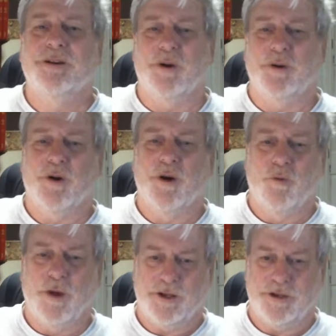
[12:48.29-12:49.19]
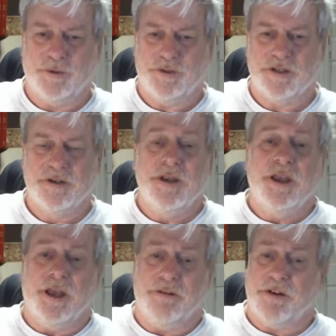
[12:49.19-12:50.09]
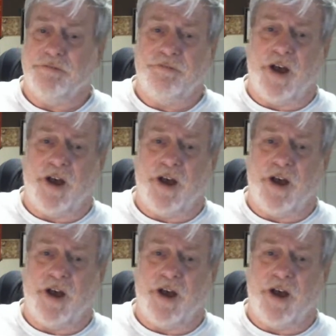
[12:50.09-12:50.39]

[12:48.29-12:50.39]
Go your own way, dudes. And if I